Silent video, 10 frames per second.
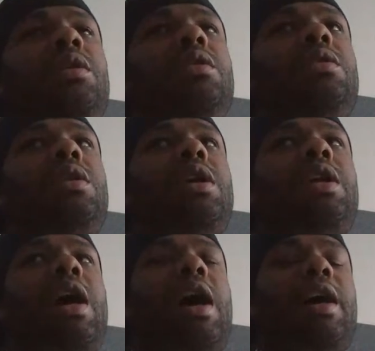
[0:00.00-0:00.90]
You're
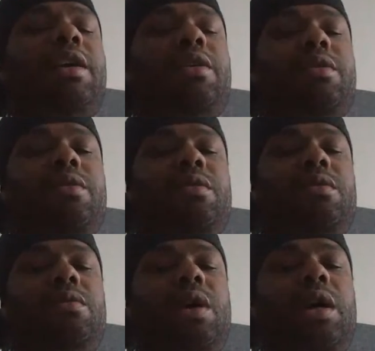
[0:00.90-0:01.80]
getting higher,
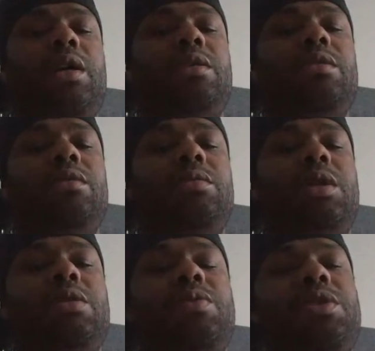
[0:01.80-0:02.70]
right?
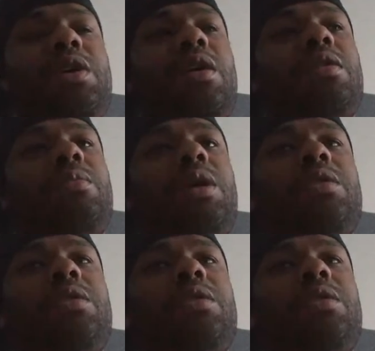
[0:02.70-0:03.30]
Because we're talking about